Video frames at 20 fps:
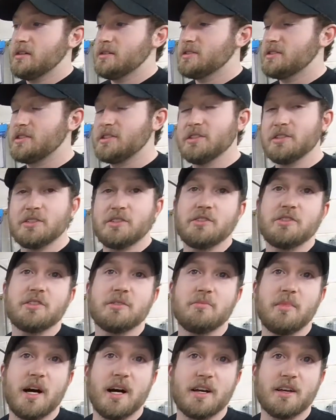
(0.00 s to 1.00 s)
Still
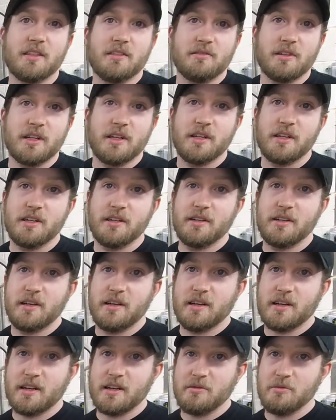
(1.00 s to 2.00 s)
using Mach 3,
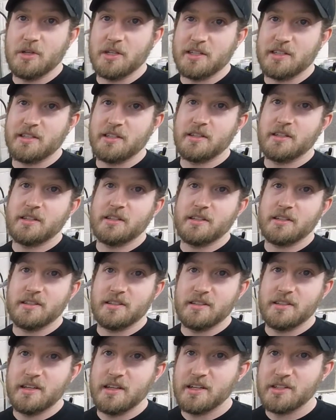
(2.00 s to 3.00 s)
which
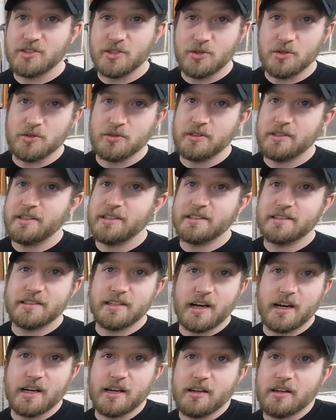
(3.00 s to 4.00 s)
it's old, it's
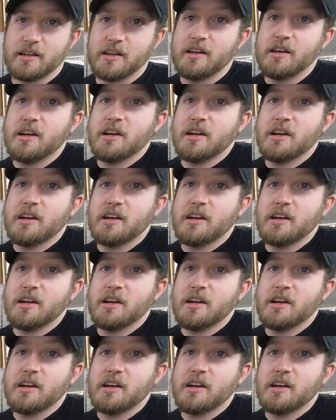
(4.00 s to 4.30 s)
tired.